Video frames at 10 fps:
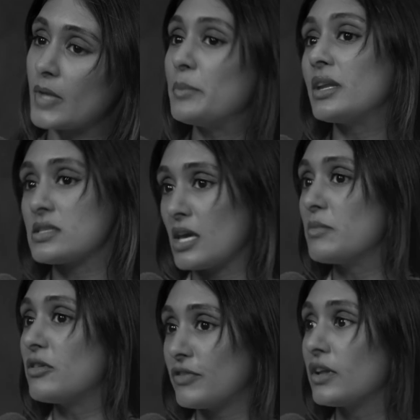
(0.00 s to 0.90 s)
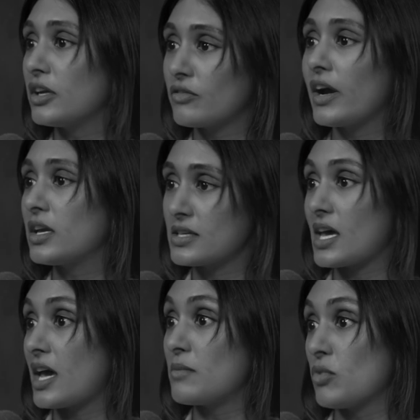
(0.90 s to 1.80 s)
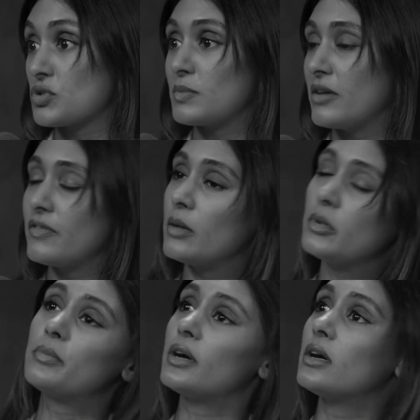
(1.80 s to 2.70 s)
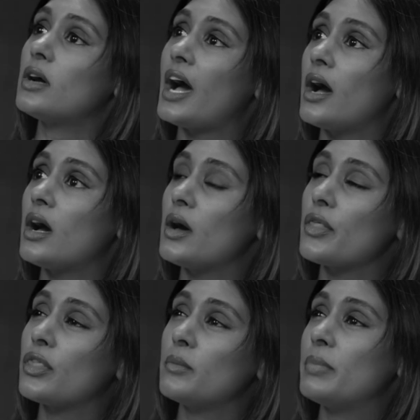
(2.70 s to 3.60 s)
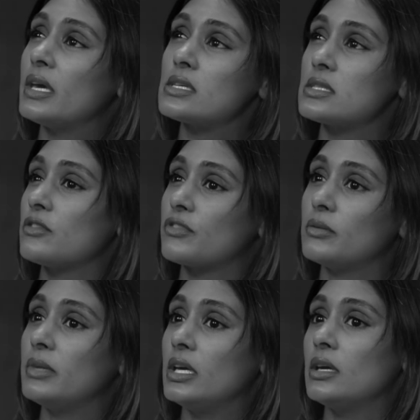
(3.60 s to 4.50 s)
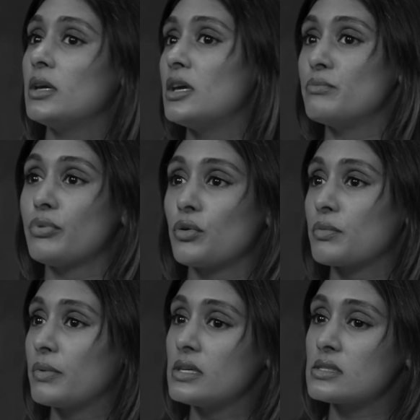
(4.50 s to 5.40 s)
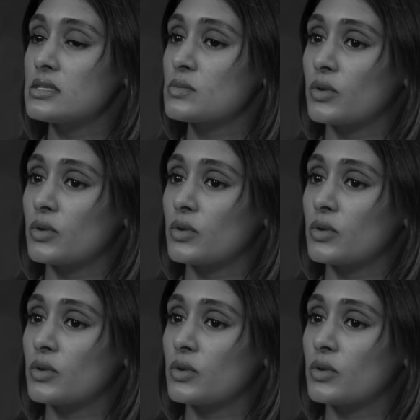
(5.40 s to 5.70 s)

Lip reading: mean, same in Philly, right? Because I had most of my family, but the biggest thing for me in both places